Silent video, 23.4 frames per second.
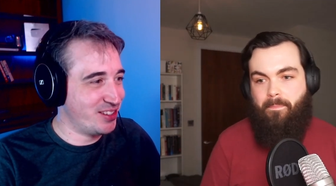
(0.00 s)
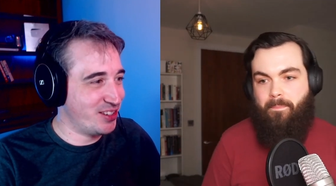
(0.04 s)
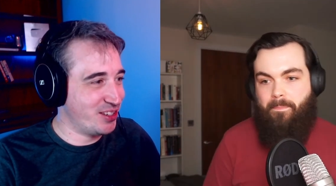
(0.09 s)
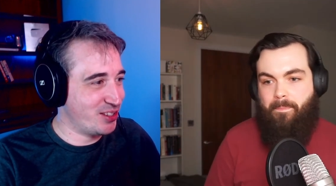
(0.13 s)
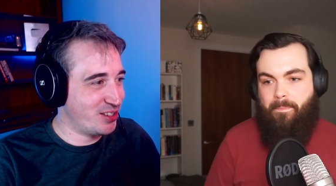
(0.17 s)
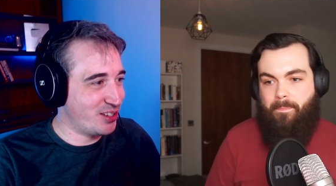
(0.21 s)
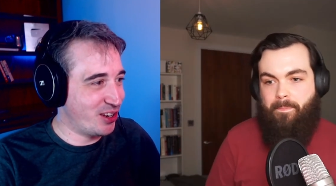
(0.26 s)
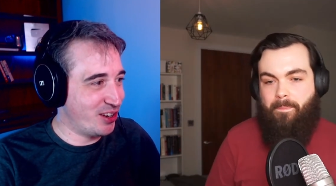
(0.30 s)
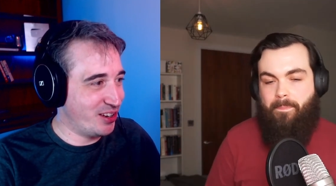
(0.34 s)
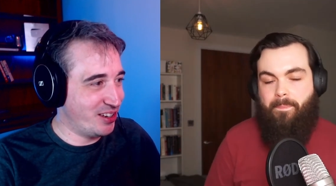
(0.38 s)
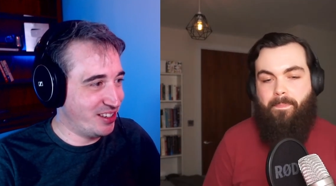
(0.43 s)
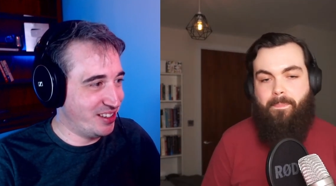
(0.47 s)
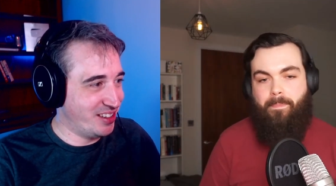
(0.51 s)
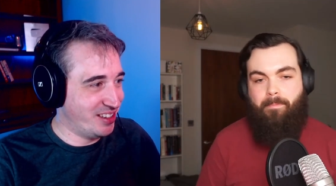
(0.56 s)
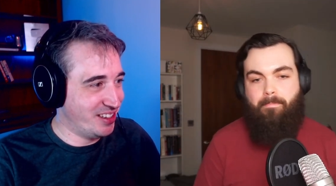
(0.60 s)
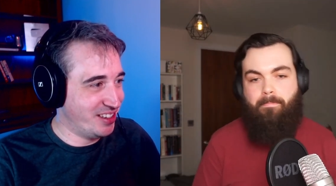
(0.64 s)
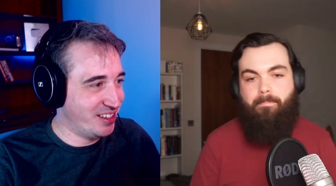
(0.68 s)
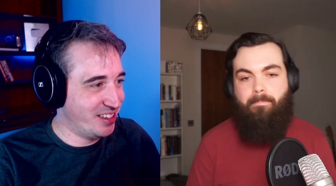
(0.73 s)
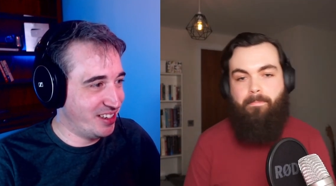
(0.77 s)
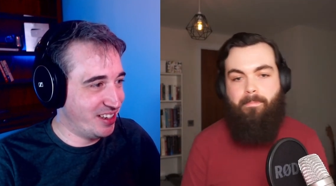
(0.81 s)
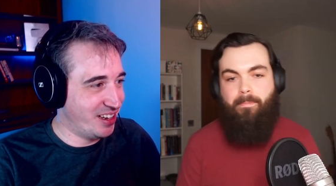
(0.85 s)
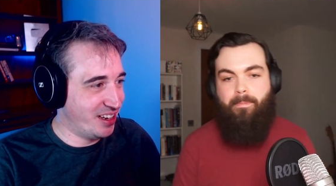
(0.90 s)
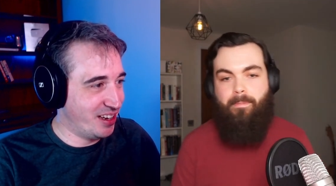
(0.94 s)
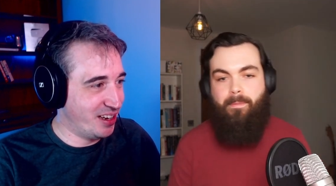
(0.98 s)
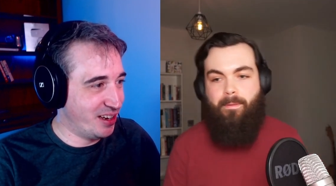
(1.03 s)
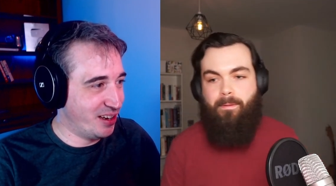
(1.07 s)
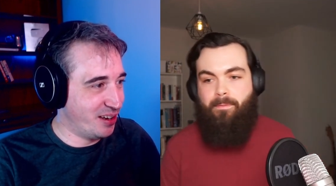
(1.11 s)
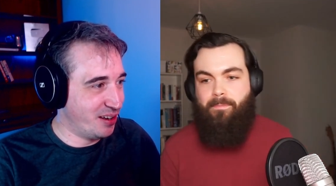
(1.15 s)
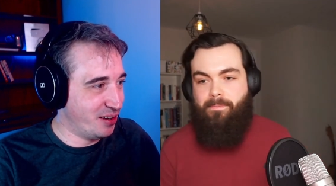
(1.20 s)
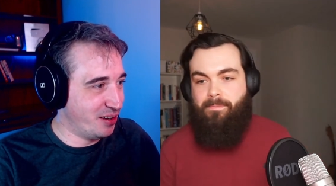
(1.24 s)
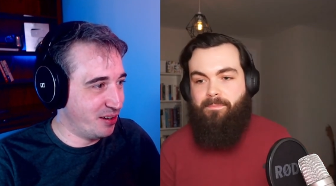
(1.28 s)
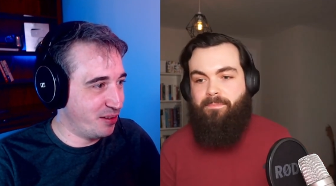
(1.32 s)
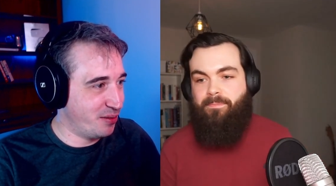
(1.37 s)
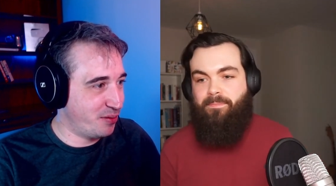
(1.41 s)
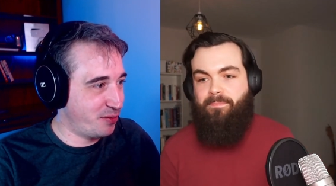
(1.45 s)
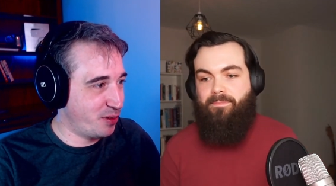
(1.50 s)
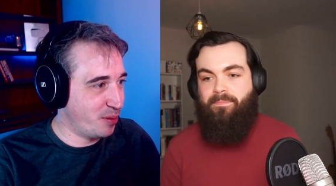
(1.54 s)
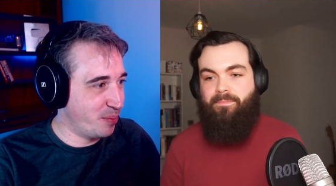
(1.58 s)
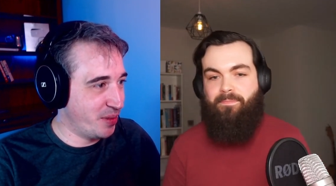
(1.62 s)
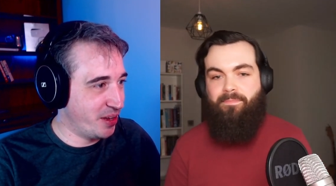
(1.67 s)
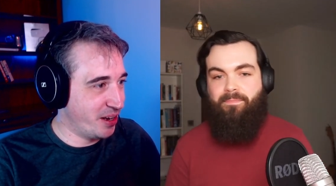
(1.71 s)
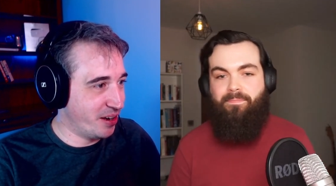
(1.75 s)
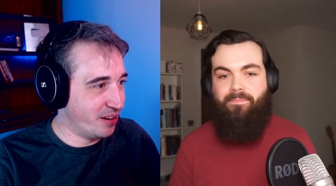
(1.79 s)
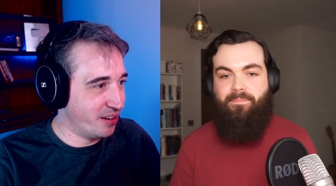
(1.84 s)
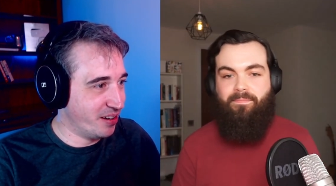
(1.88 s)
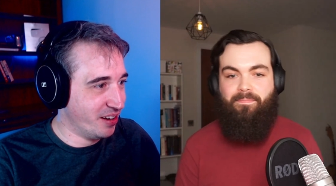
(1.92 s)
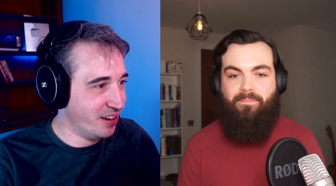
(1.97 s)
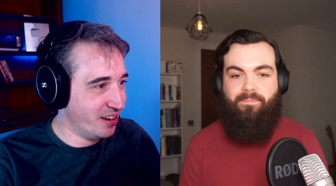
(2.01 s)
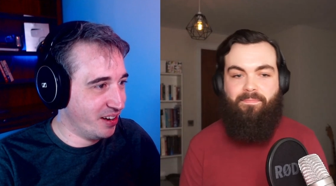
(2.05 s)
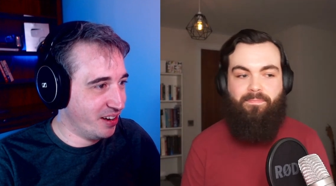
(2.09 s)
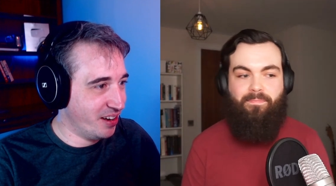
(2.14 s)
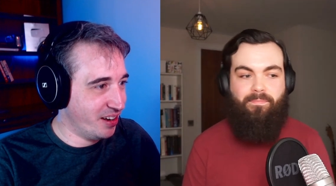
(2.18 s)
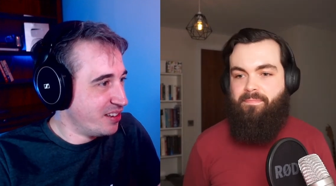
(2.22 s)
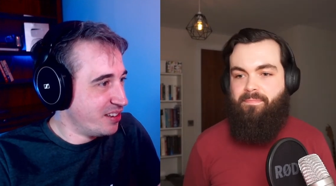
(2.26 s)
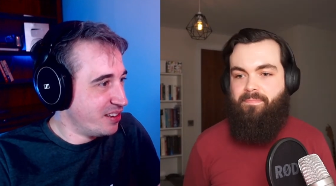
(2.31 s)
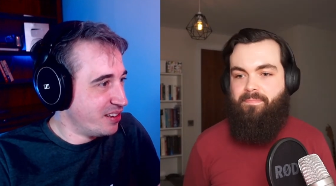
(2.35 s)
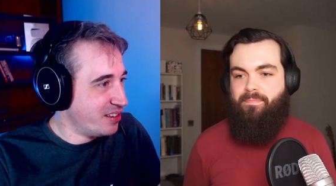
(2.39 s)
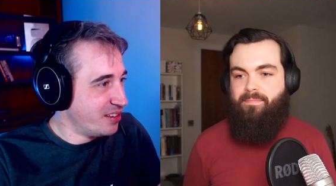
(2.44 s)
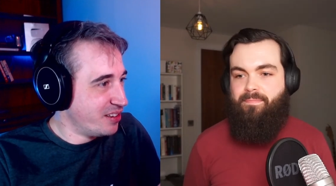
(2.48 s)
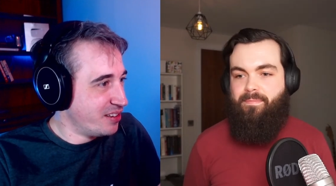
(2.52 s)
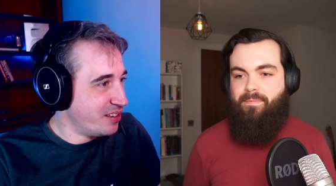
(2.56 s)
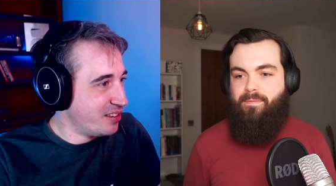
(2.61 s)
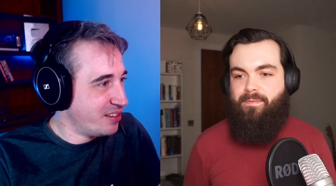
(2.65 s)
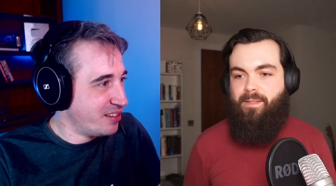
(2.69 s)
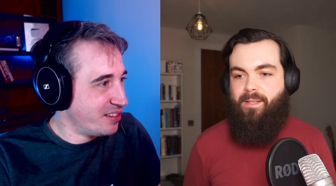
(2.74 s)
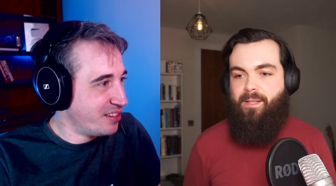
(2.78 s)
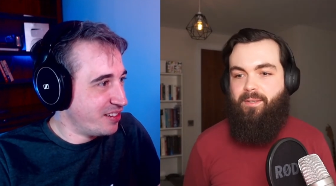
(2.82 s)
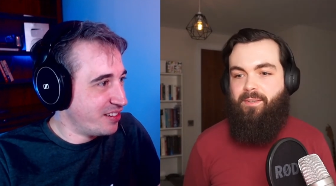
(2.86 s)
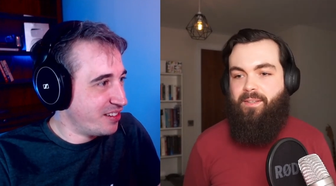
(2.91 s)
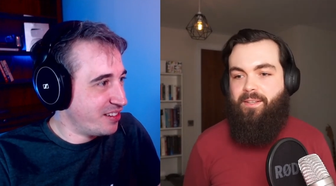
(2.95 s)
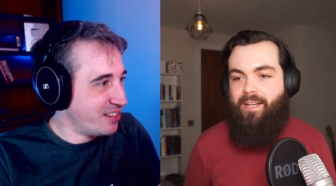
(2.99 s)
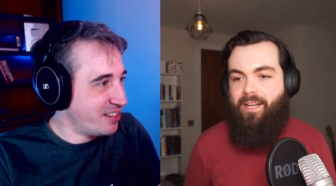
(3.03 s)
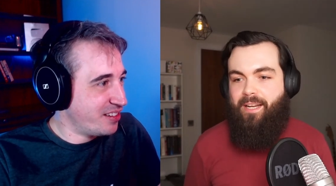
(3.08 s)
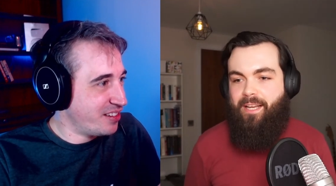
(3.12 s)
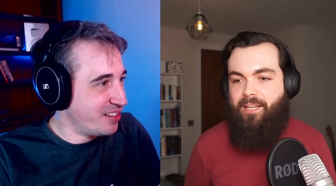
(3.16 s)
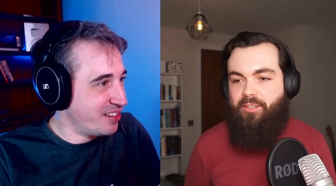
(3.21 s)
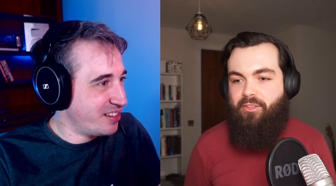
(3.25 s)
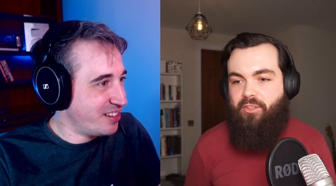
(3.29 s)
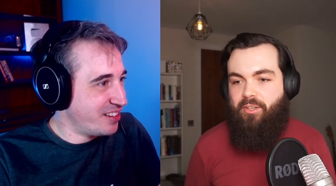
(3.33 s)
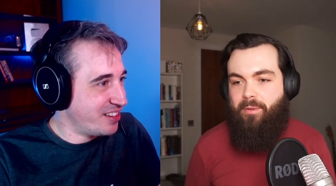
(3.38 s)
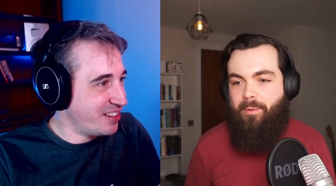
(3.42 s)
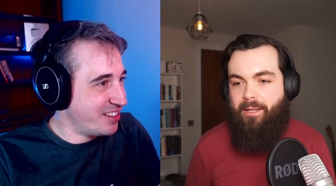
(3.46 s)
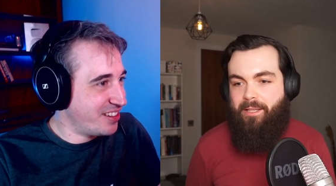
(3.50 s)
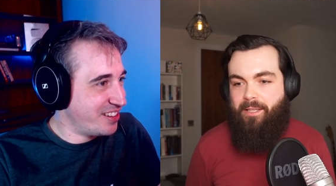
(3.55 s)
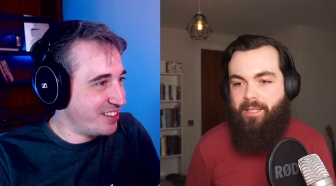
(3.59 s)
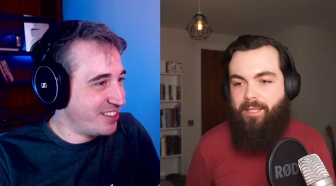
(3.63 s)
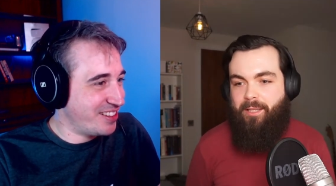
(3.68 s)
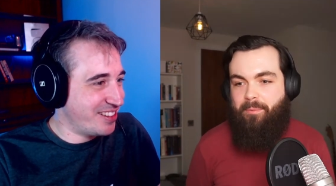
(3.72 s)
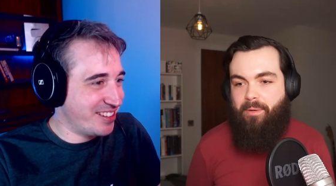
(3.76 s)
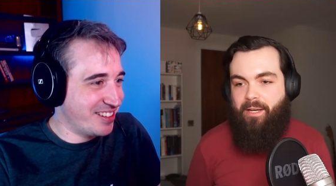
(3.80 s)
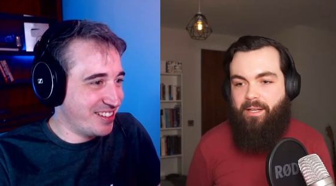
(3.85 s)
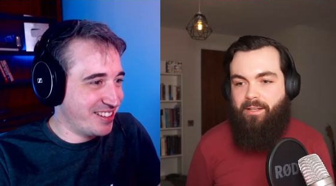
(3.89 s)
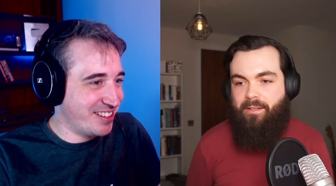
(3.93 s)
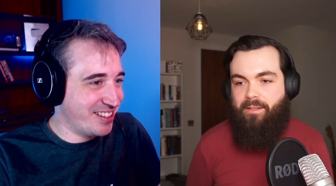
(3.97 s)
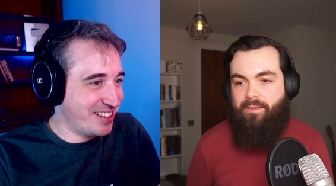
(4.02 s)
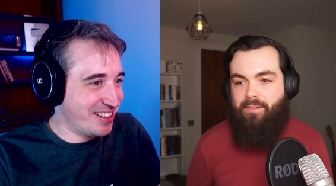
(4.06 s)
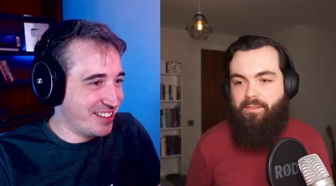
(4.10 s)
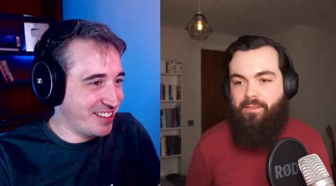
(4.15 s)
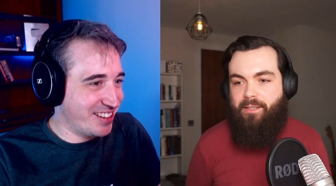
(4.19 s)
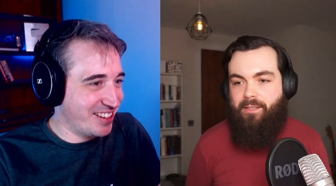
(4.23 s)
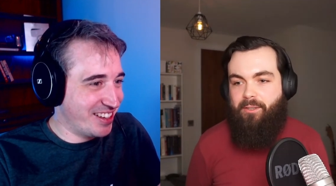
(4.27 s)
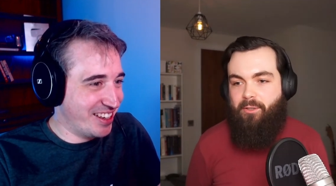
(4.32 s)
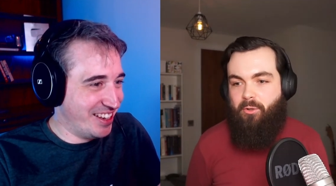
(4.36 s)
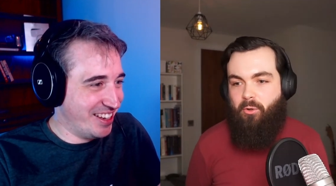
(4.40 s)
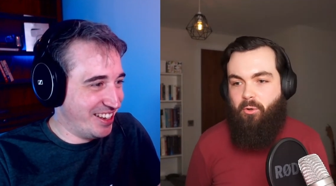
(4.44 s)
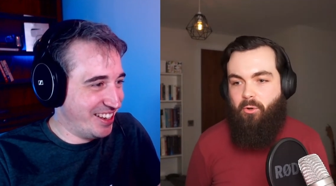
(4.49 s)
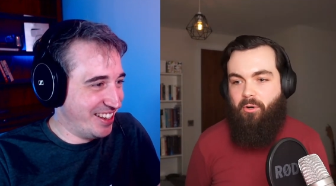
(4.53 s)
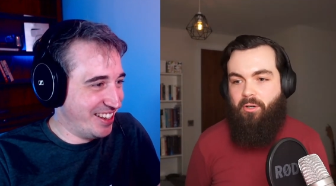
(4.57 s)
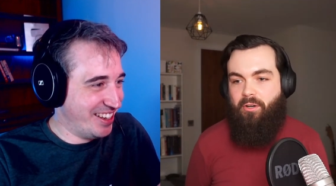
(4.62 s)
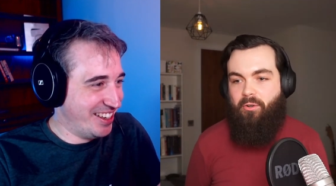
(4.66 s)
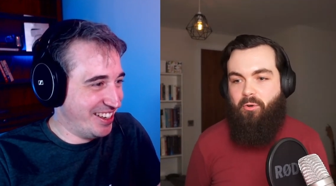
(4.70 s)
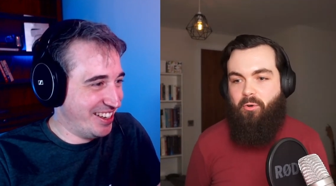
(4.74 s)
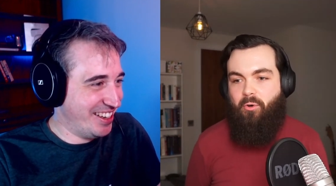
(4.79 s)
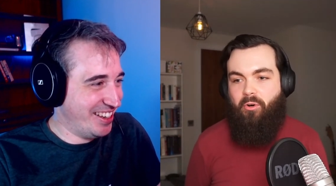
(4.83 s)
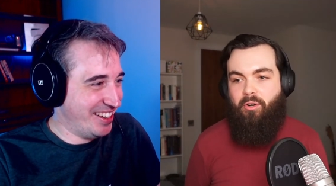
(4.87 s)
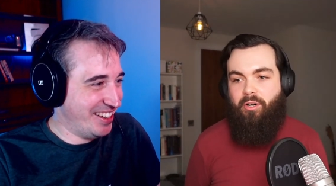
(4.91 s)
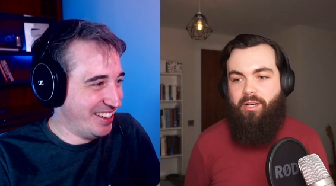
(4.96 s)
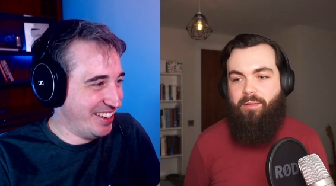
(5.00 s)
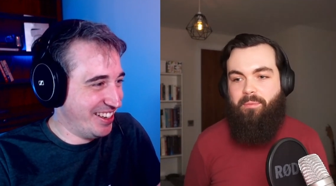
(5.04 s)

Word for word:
Speaker 1: just all uh, from
Speaker 2: there. I see that HTML emails, dear Lord, or